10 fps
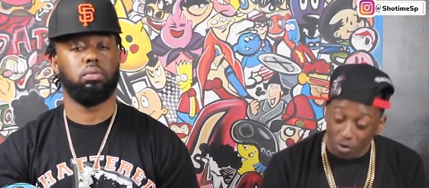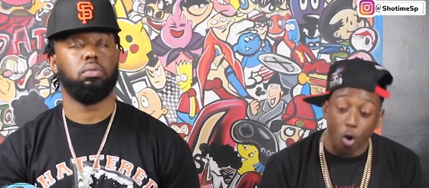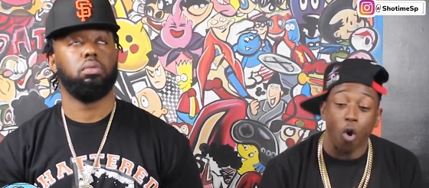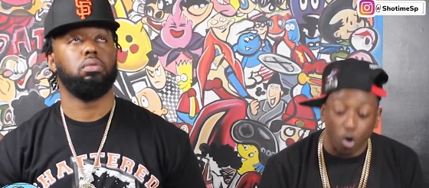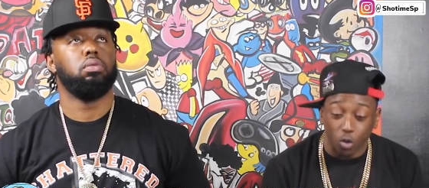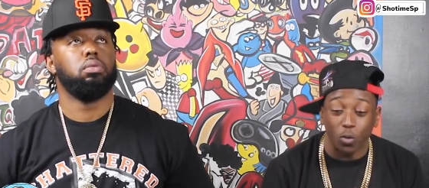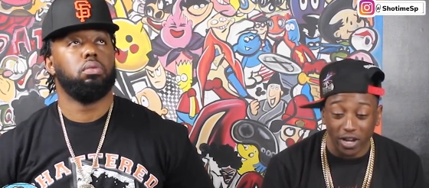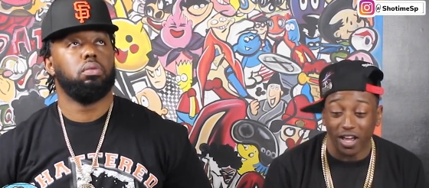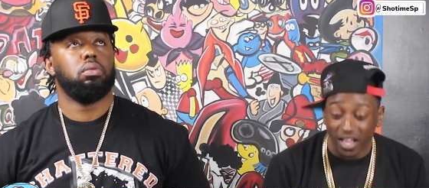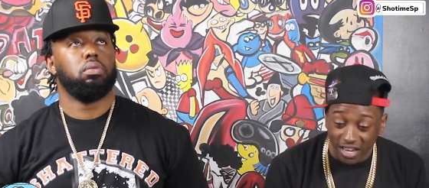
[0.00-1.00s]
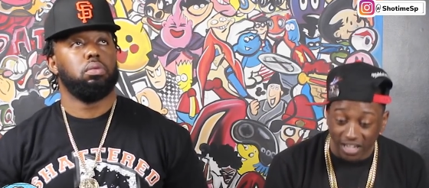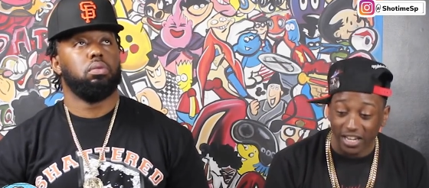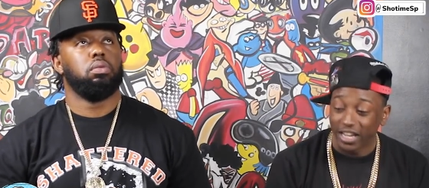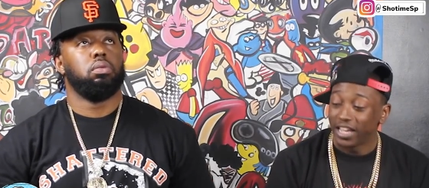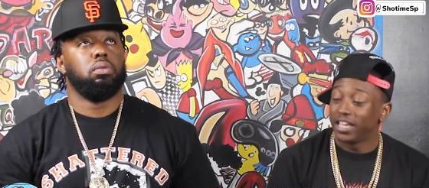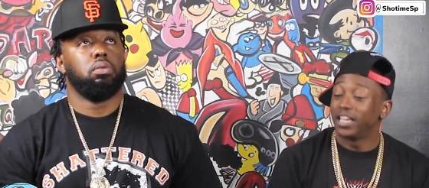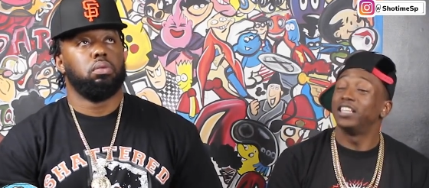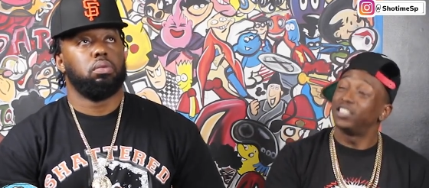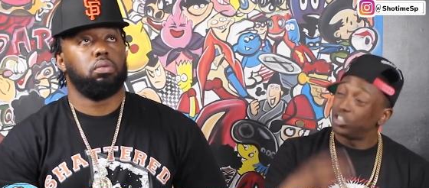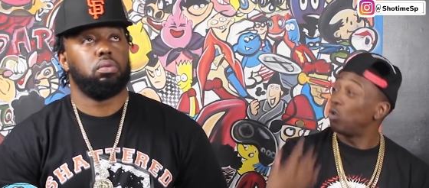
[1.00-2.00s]
Speaker 1: it all the way a 100,
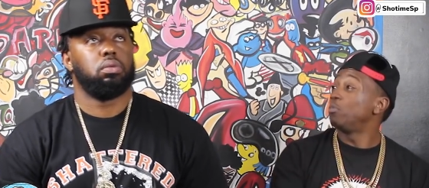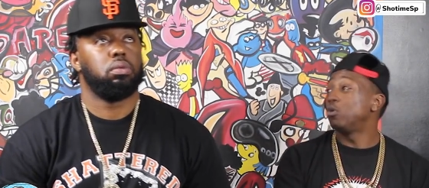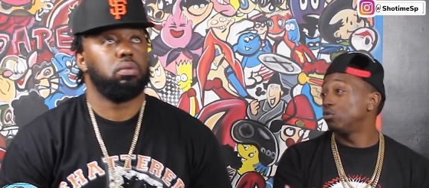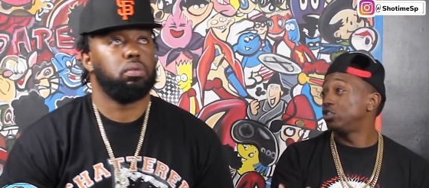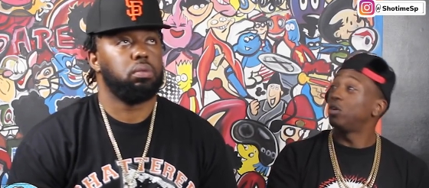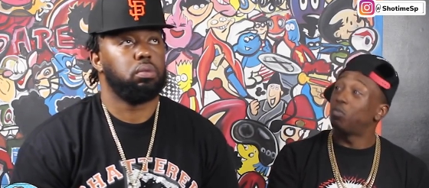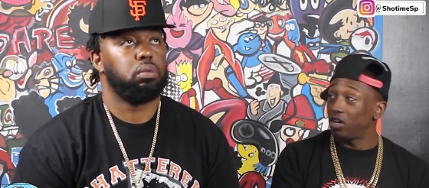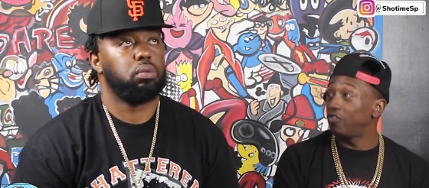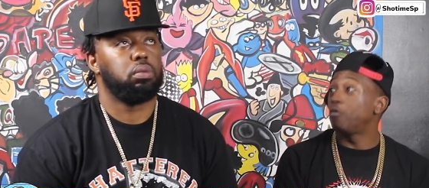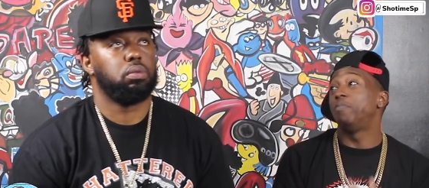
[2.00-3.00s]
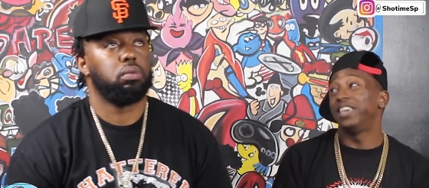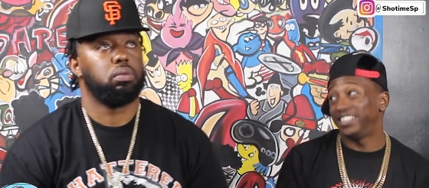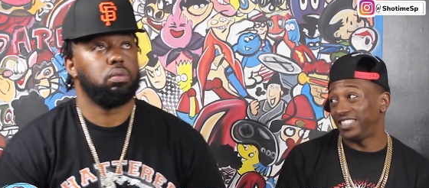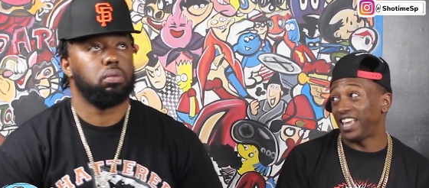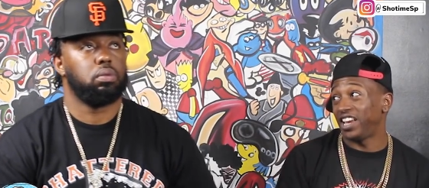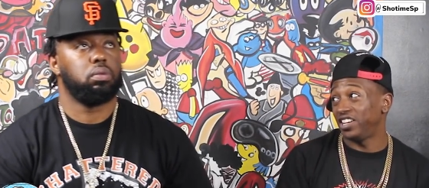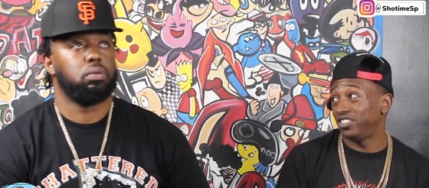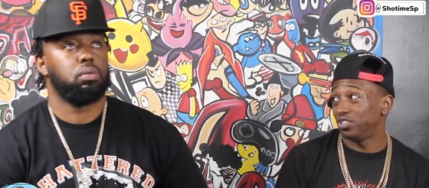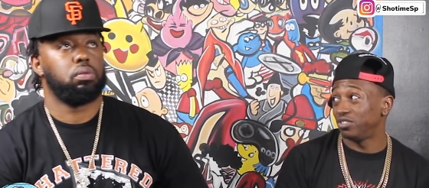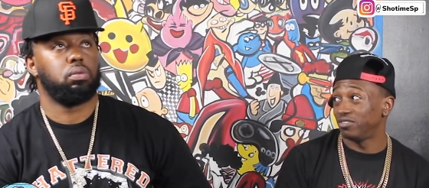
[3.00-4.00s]
is this gonna be on somewhat of a big
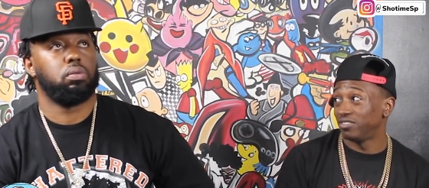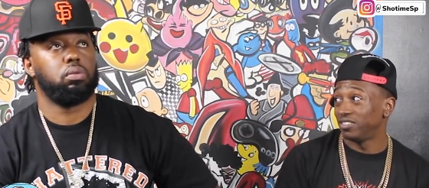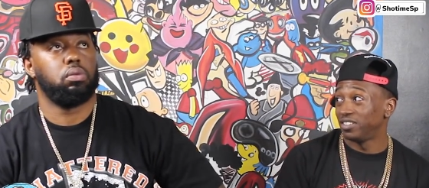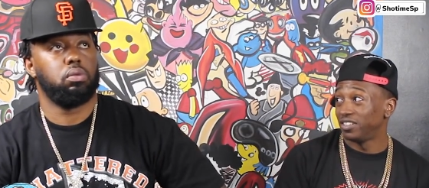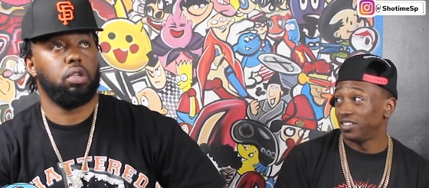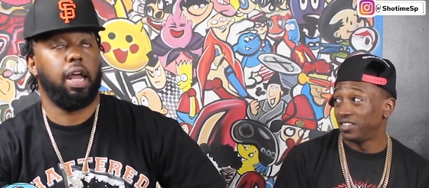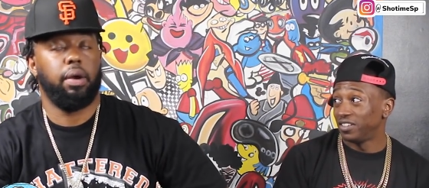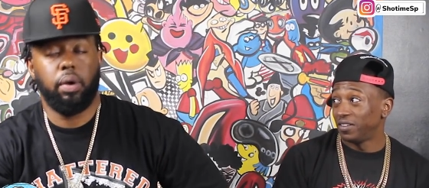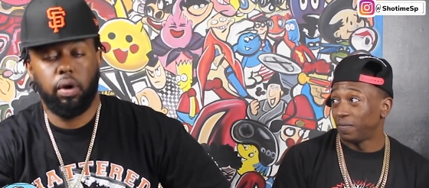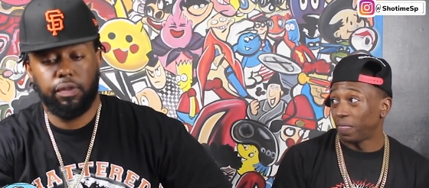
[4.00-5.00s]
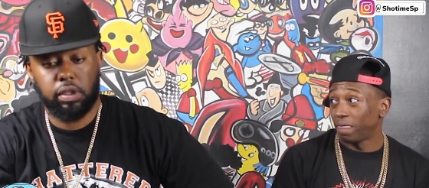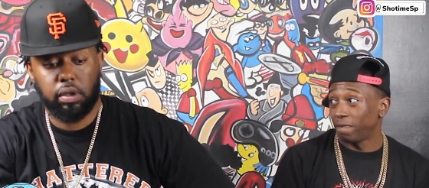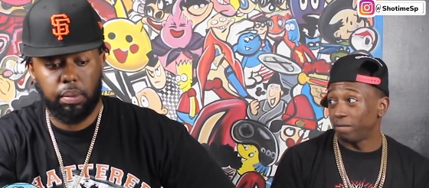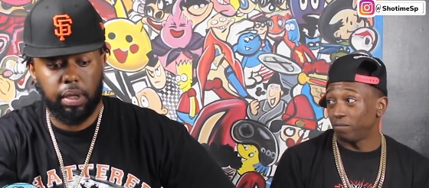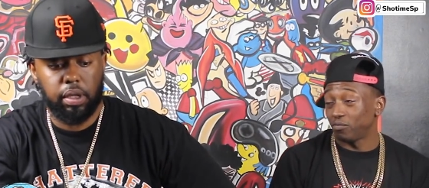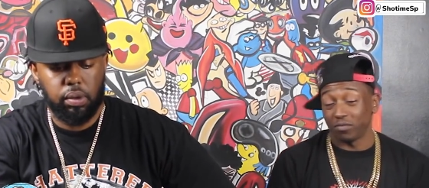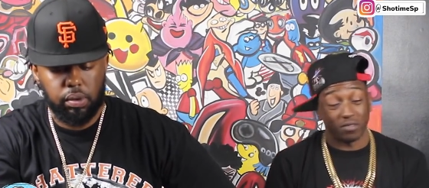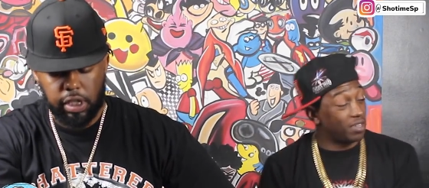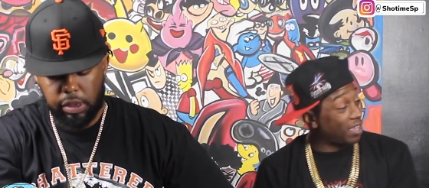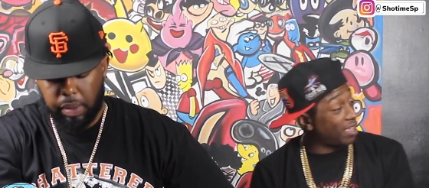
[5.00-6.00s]
stage? I don't know if this is gonna be a
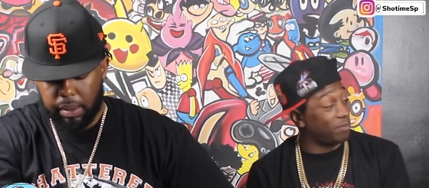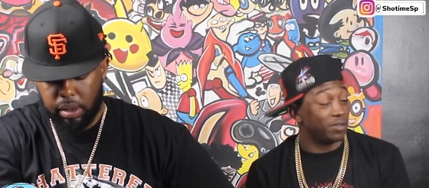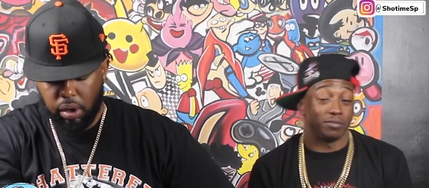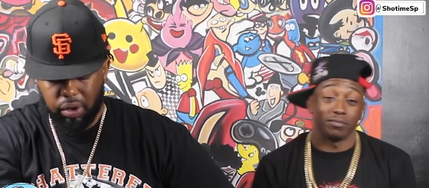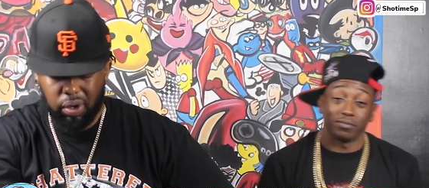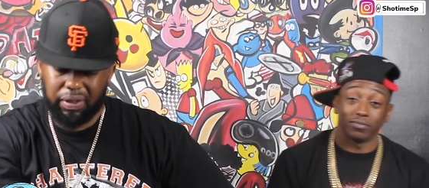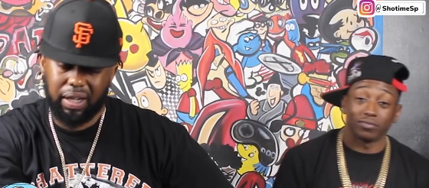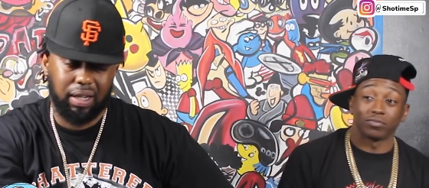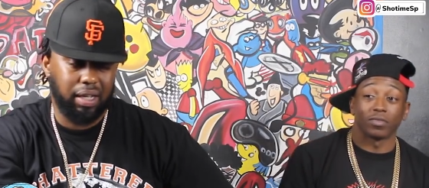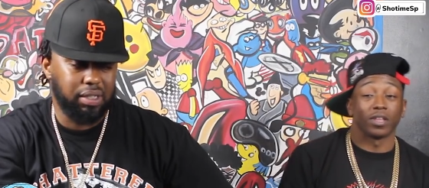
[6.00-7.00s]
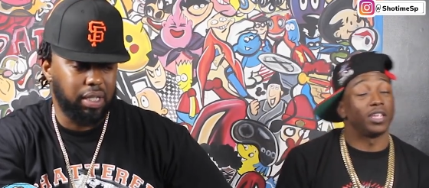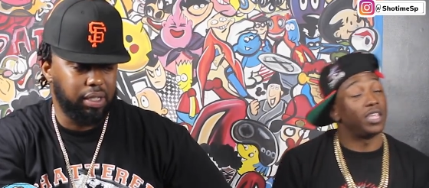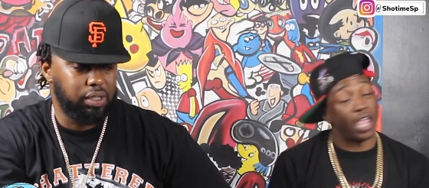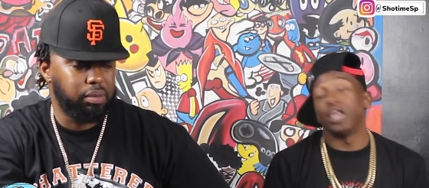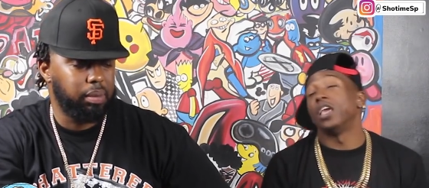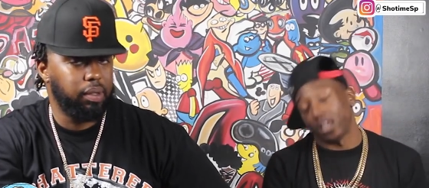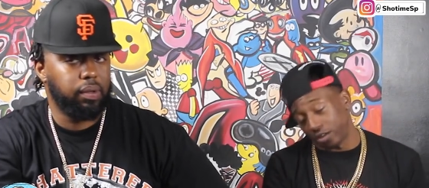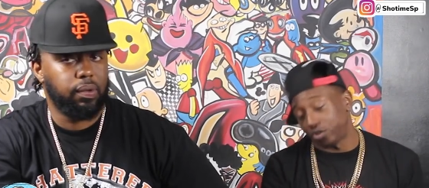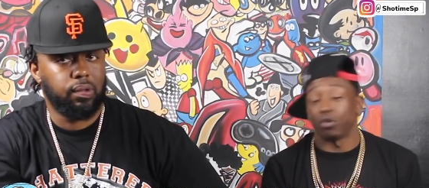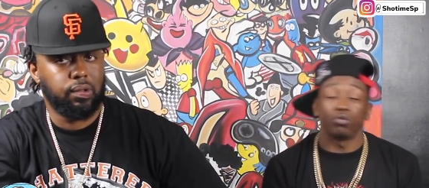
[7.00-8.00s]
huge
Speaker 2: stage. but you know North Carolina stage.
Speaker 1: Yeah, yeah,
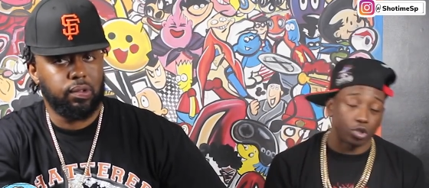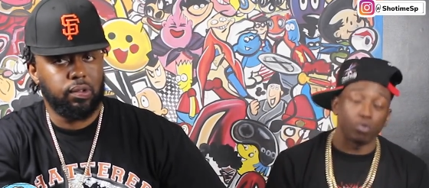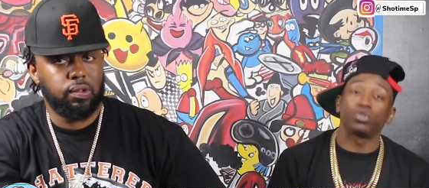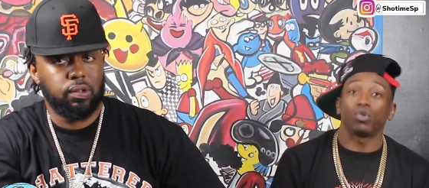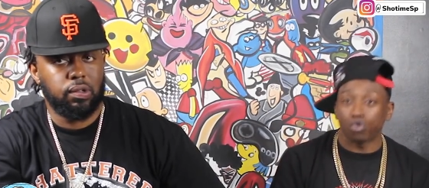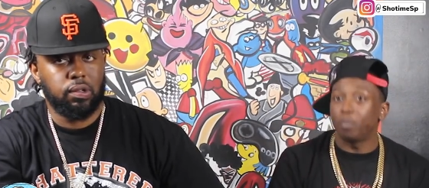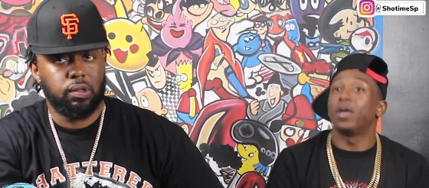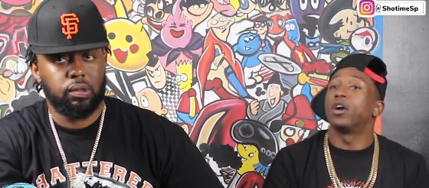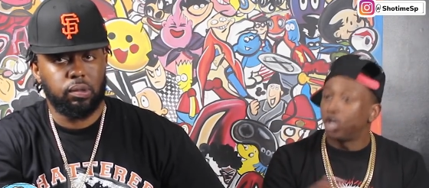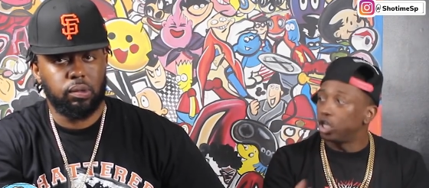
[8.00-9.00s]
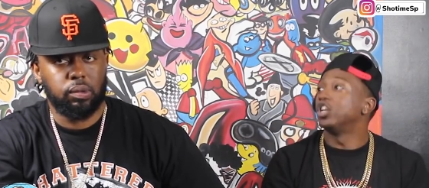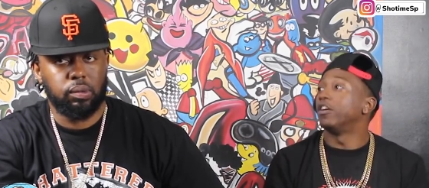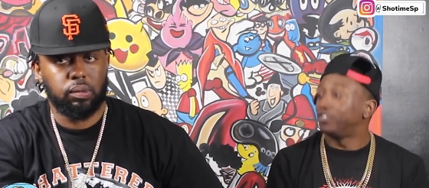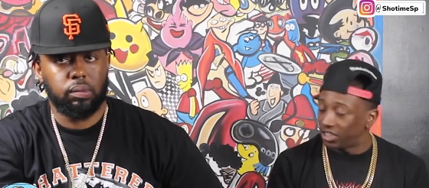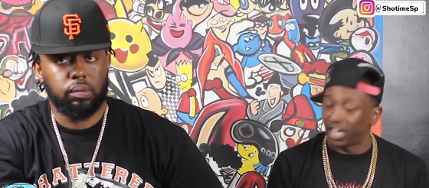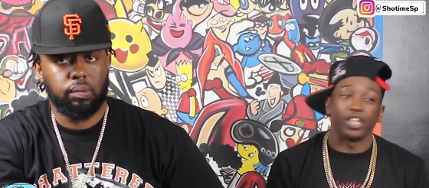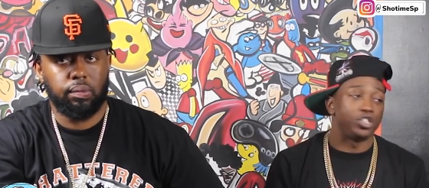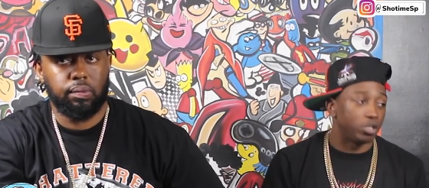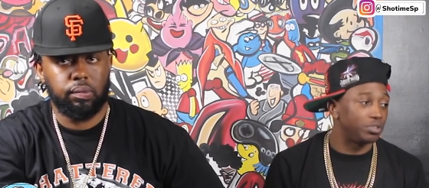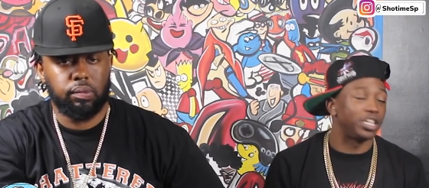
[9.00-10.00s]
yeah. So so so it's gonna be a good enough
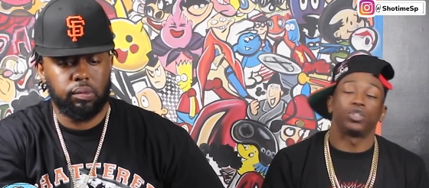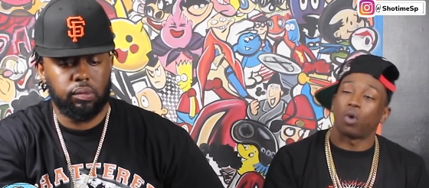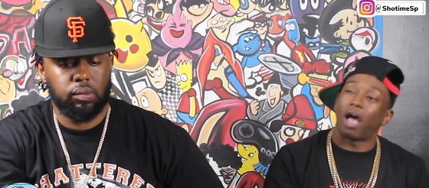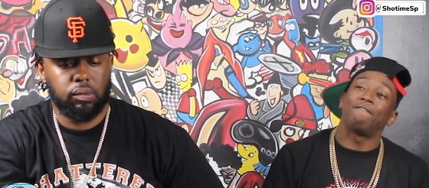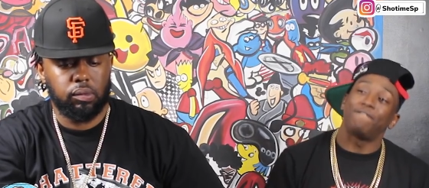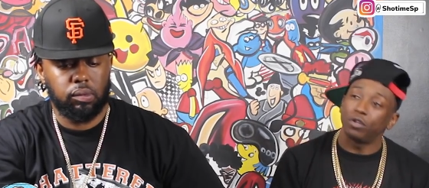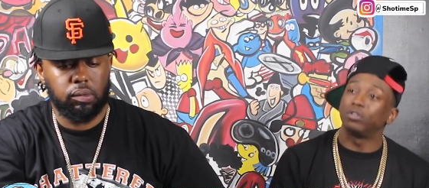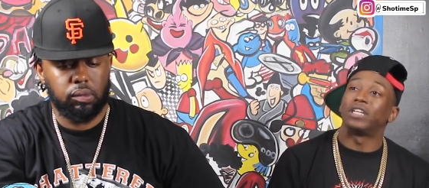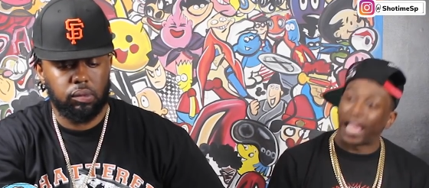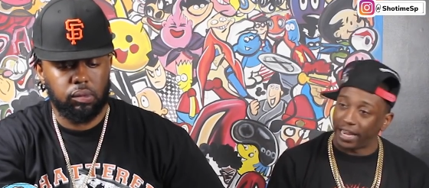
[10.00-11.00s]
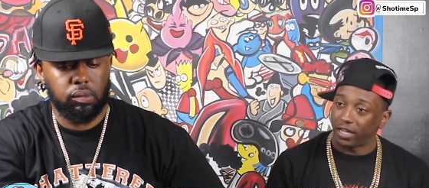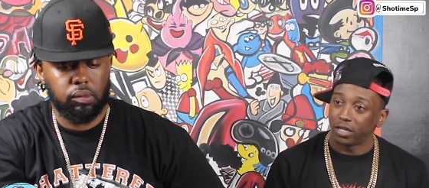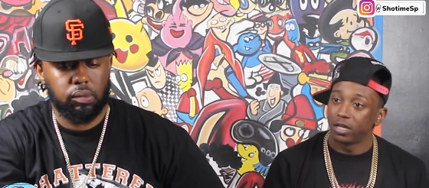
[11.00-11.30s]
stage. You know what I'm saying? So I feel like